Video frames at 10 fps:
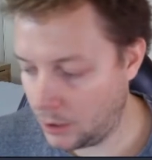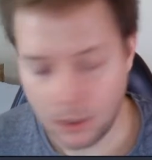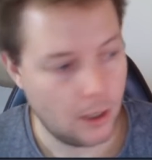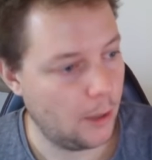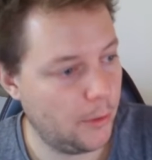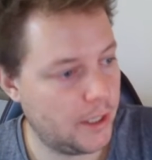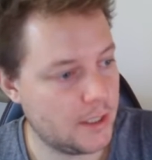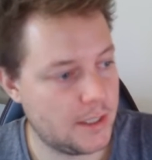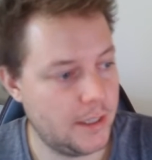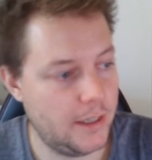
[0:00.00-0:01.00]
And we can
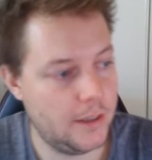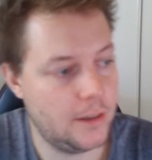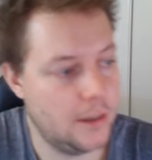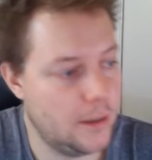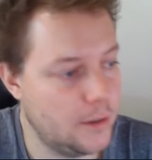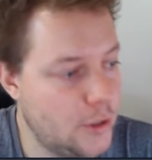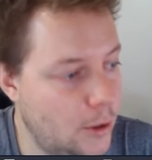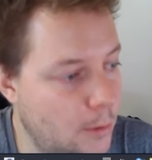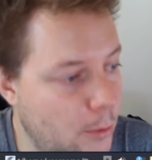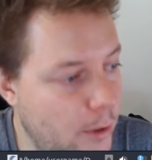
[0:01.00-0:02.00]
see in the
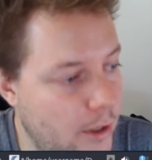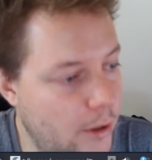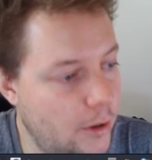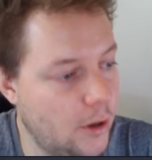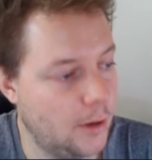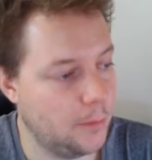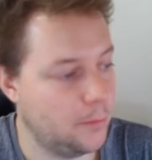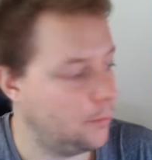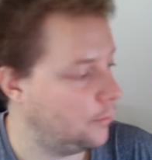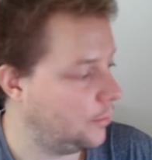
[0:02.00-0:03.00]
terminal window,
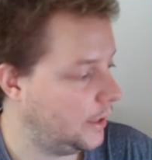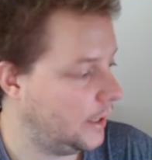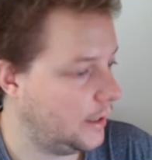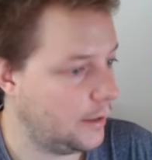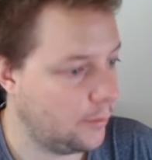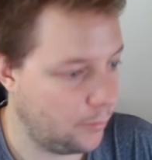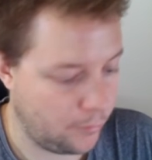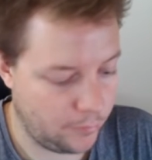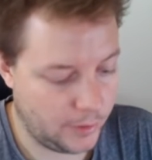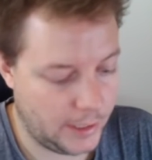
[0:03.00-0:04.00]
I'm
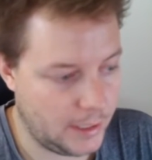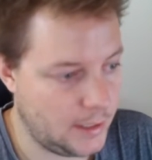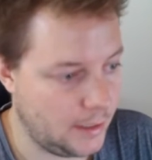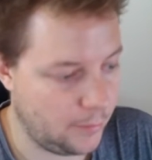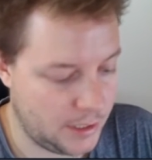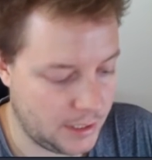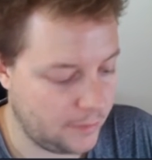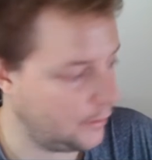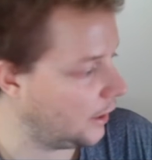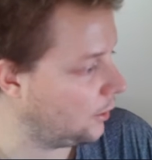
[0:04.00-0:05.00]

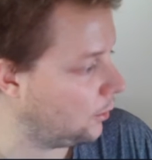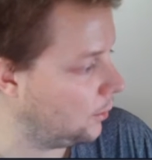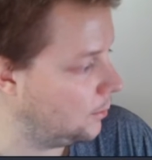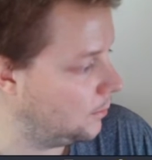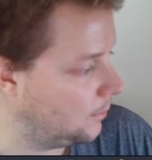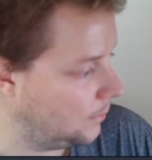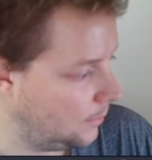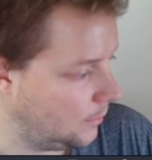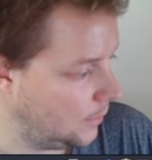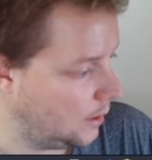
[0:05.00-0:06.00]
receiving a call.
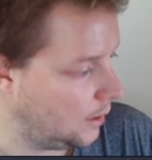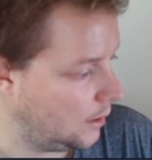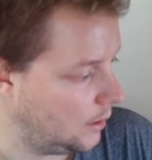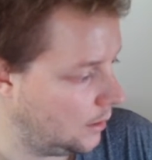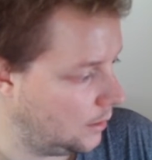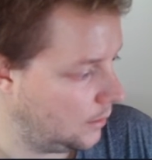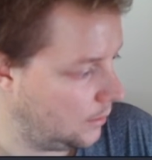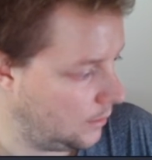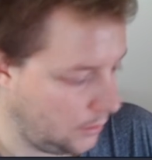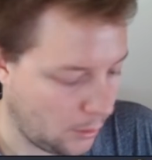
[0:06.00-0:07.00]

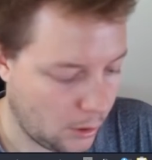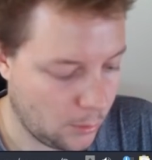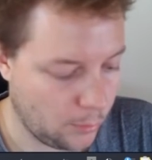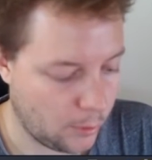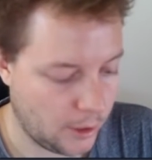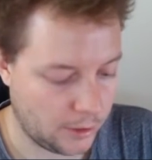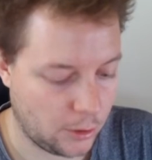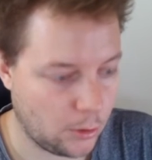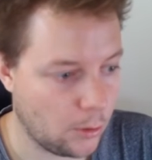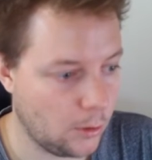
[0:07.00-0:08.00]
So I'll write
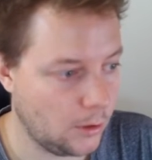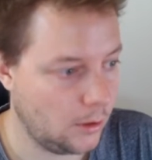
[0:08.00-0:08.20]
call